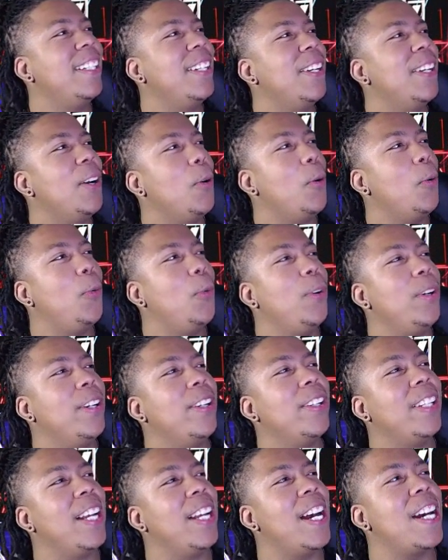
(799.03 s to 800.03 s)

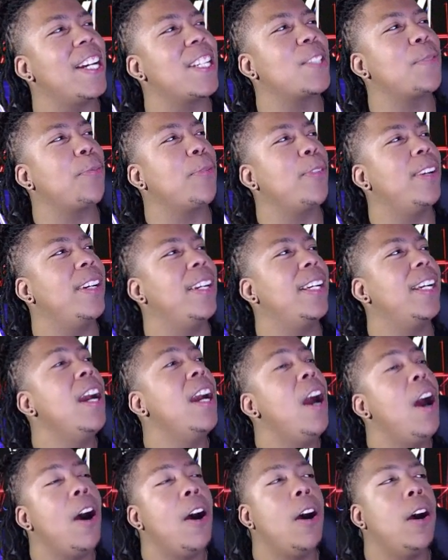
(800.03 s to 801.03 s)
Will Ospreay.
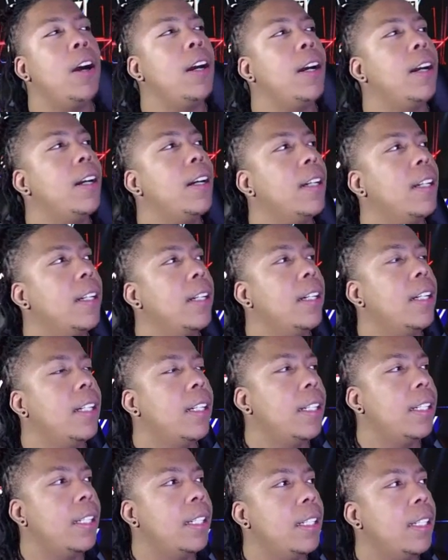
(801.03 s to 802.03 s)
That was real. That was real
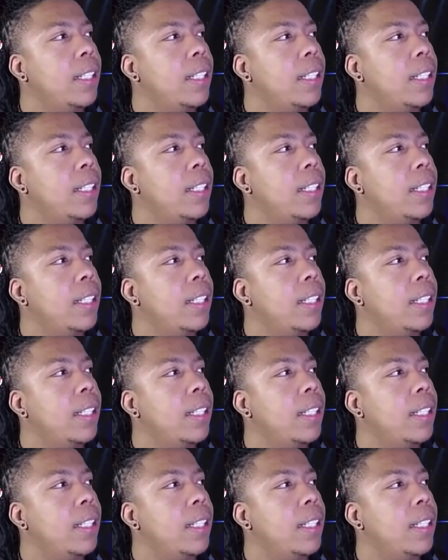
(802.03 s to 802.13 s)
spicy.